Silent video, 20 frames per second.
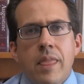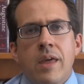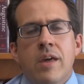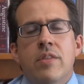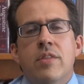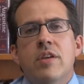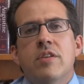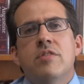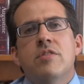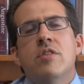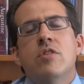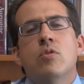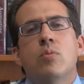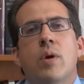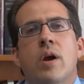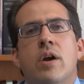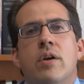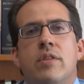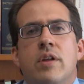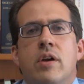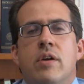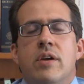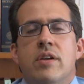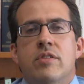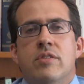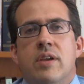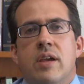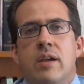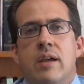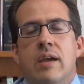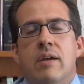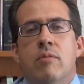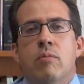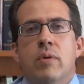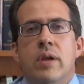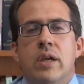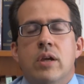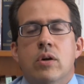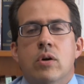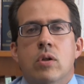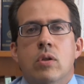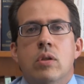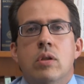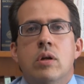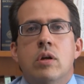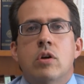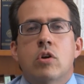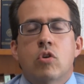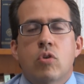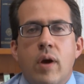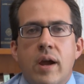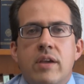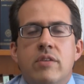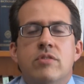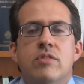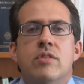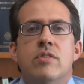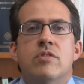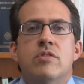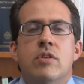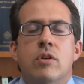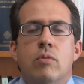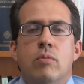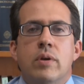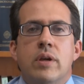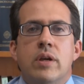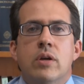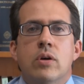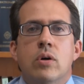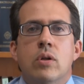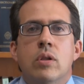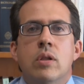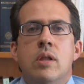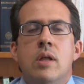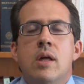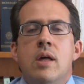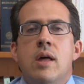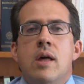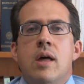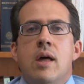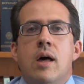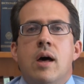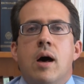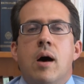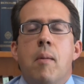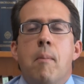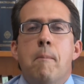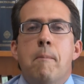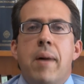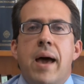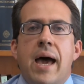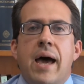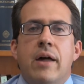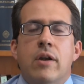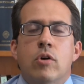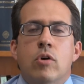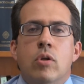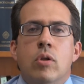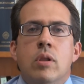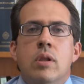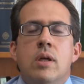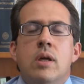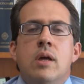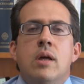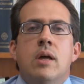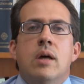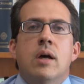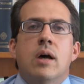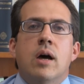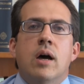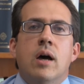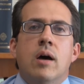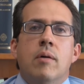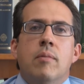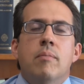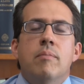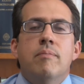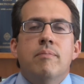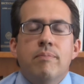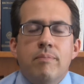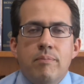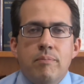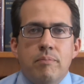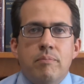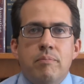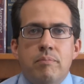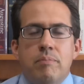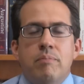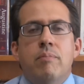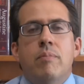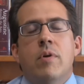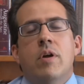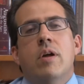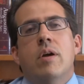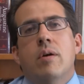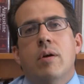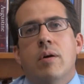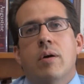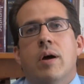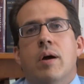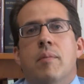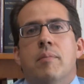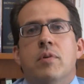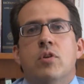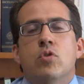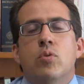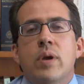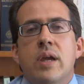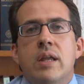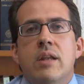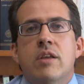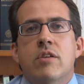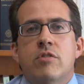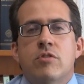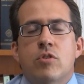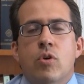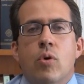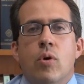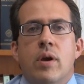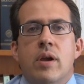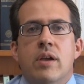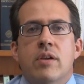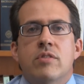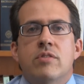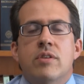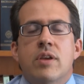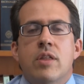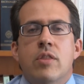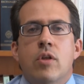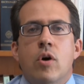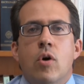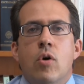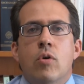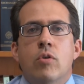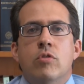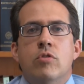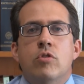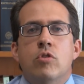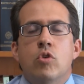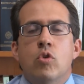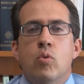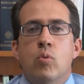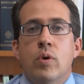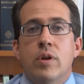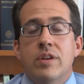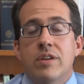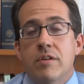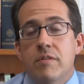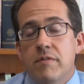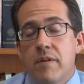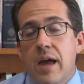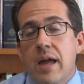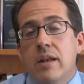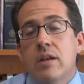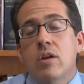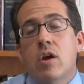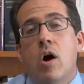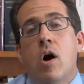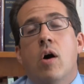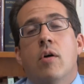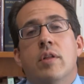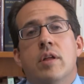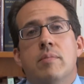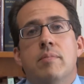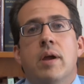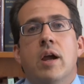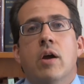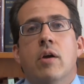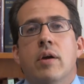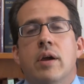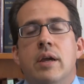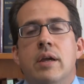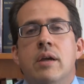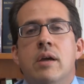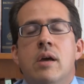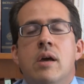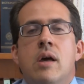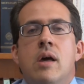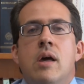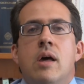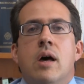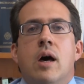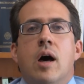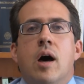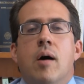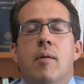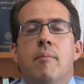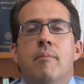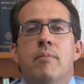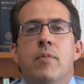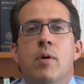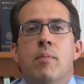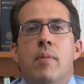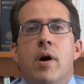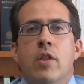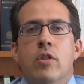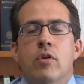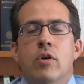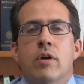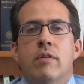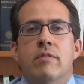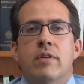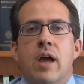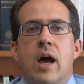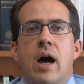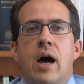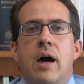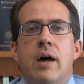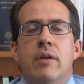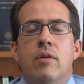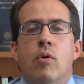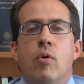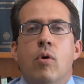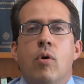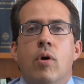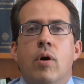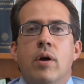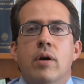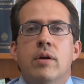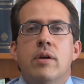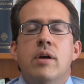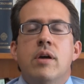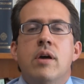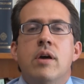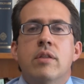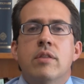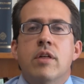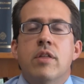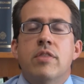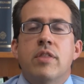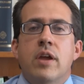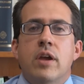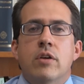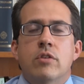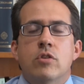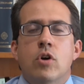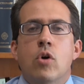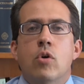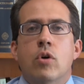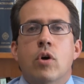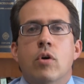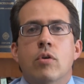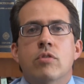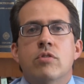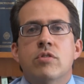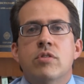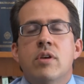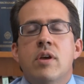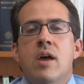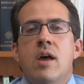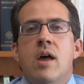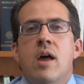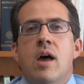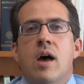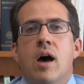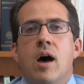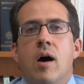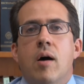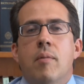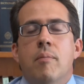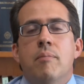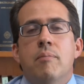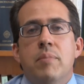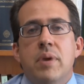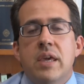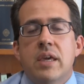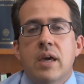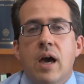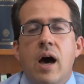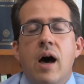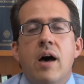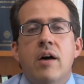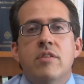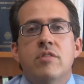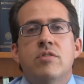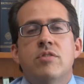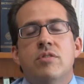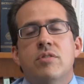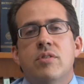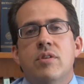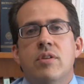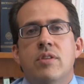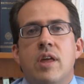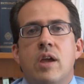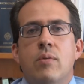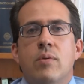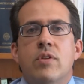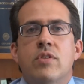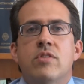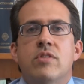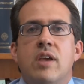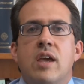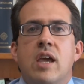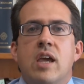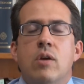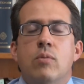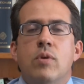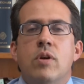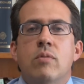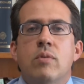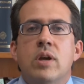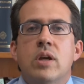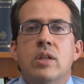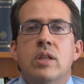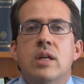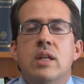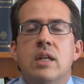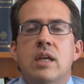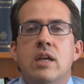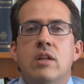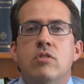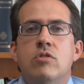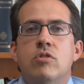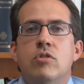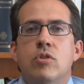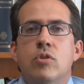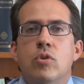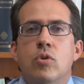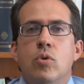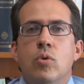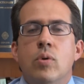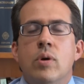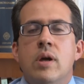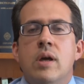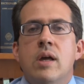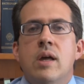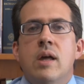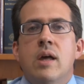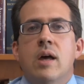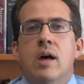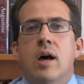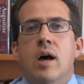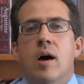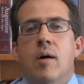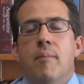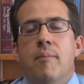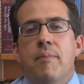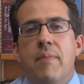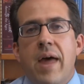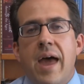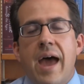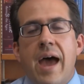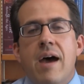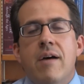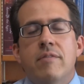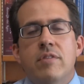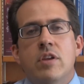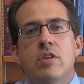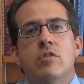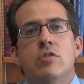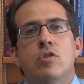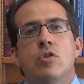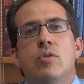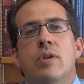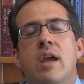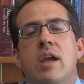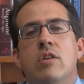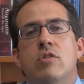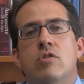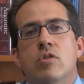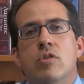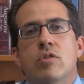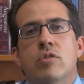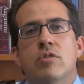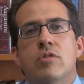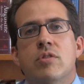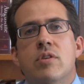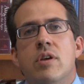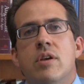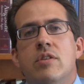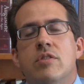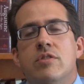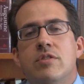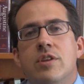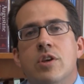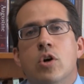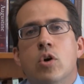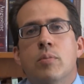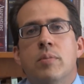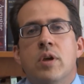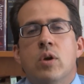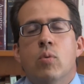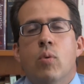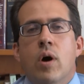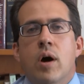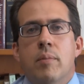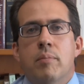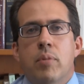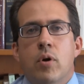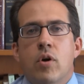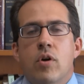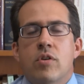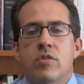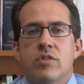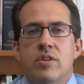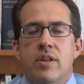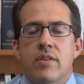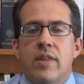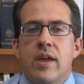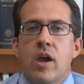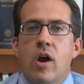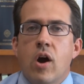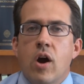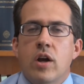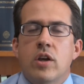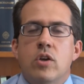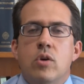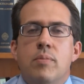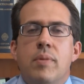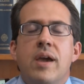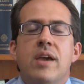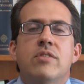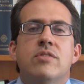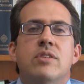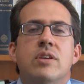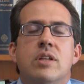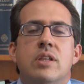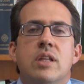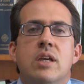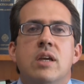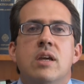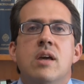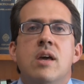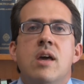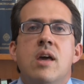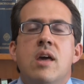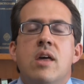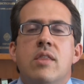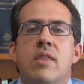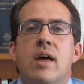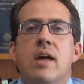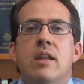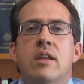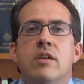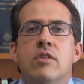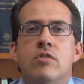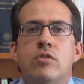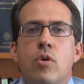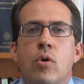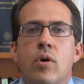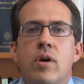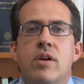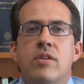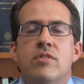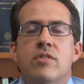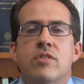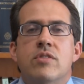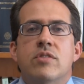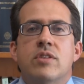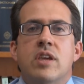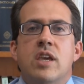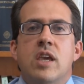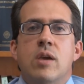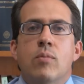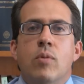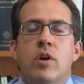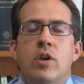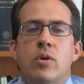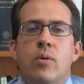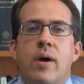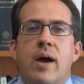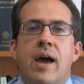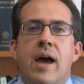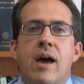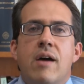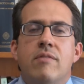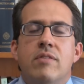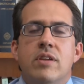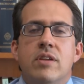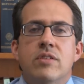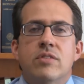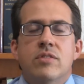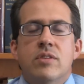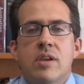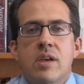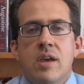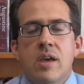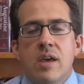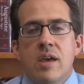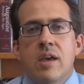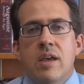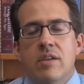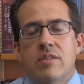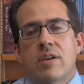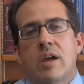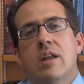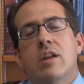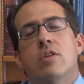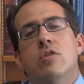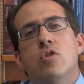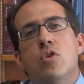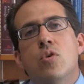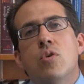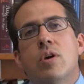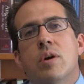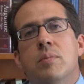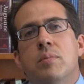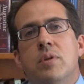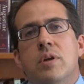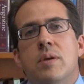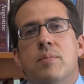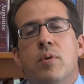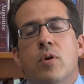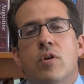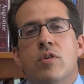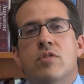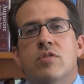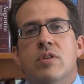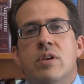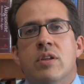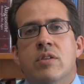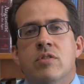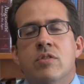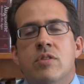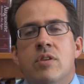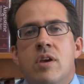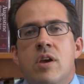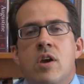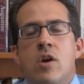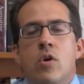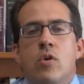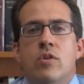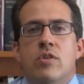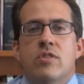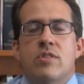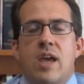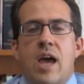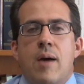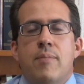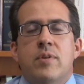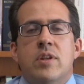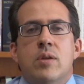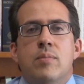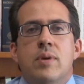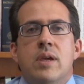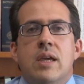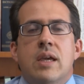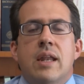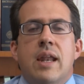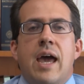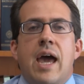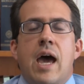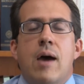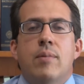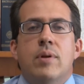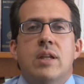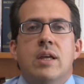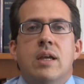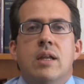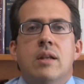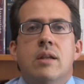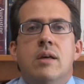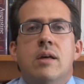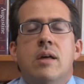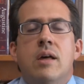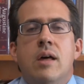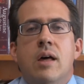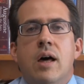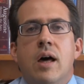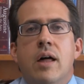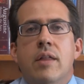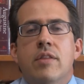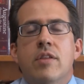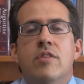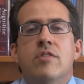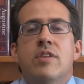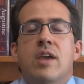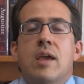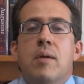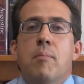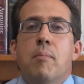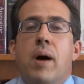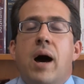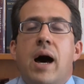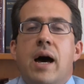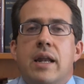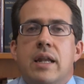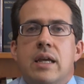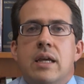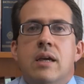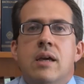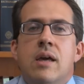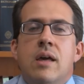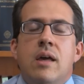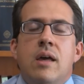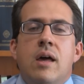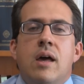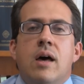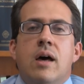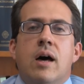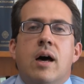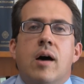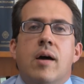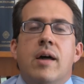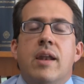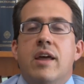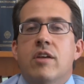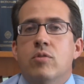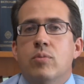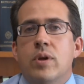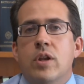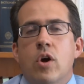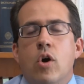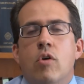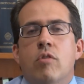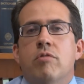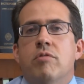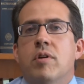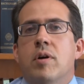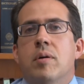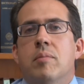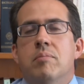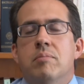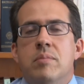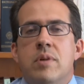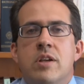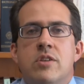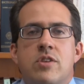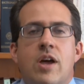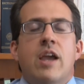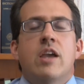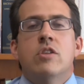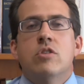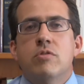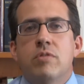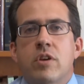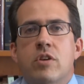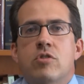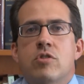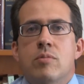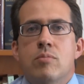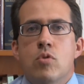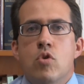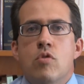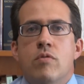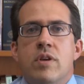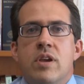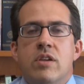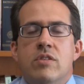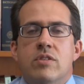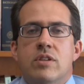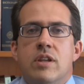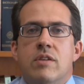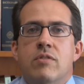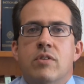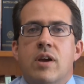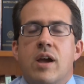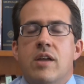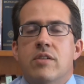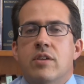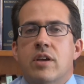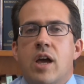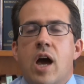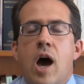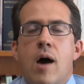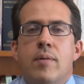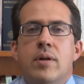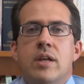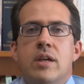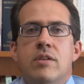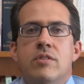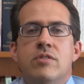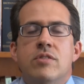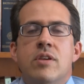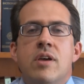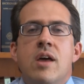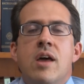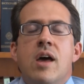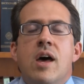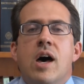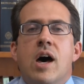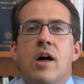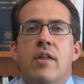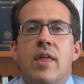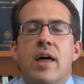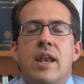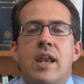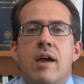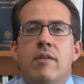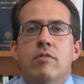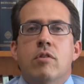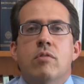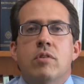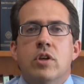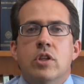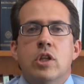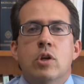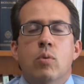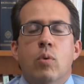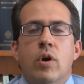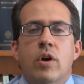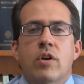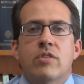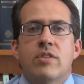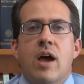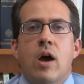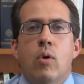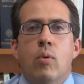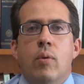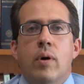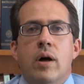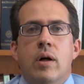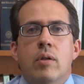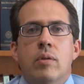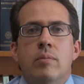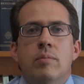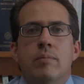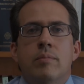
And this is where there is a, a real crisis, a real um, battle uh, uh, between Nestorius and those who would defend calling Mary um, the Mother of God or the Theotokos. Uh, because, they would say, we really need to have these two natures still be one person. And they argue basically that in the Nestorius' scheme, what you have is this kind of two complete persons who just happen to be inhabiting uh, the same body. Uh, and as we know from science fiction movies and different kinds of comedies, uh, that never really works out well.